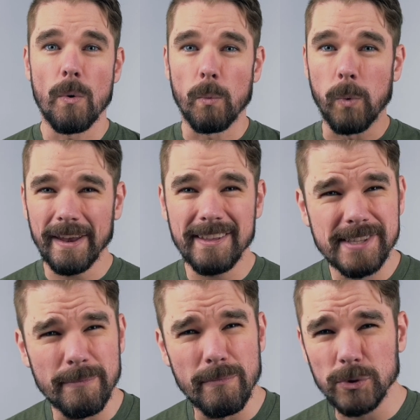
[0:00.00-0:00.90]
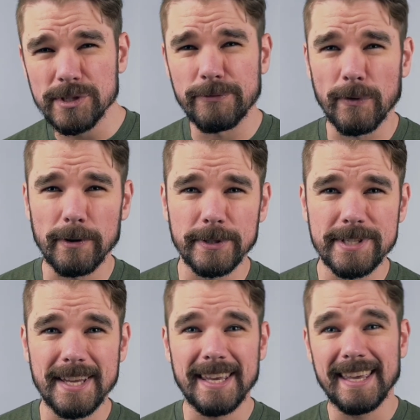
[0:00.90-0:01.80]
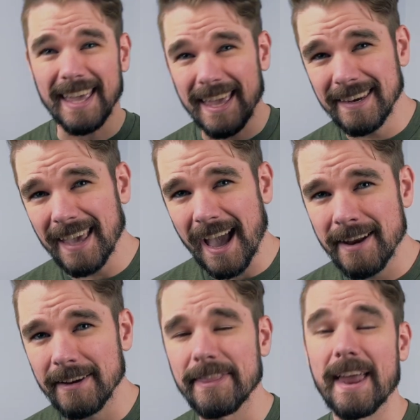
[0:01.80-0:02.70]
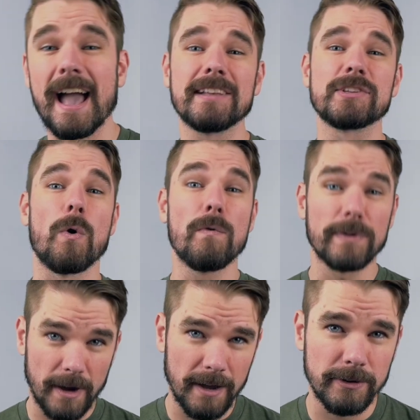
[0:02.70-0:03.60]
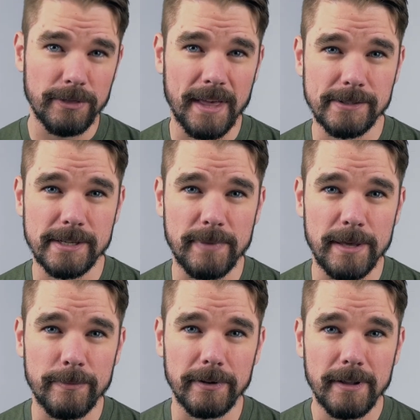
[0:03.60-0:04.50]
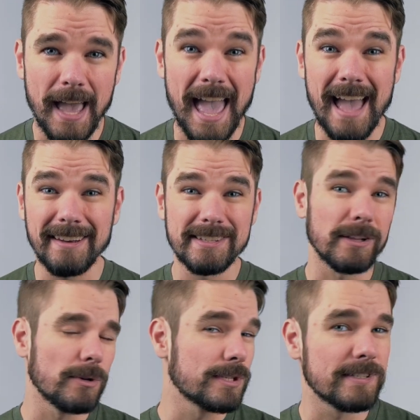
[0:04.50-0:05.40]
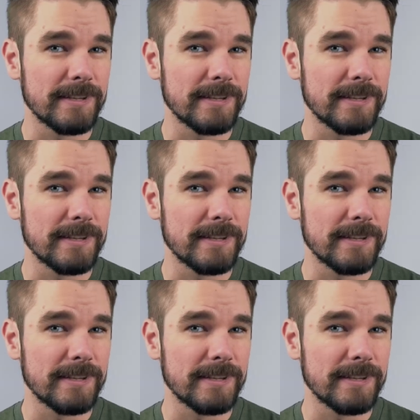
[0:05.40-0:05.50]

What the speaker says: What is the most affordable city in Canada that has over 100,000 people and is closest to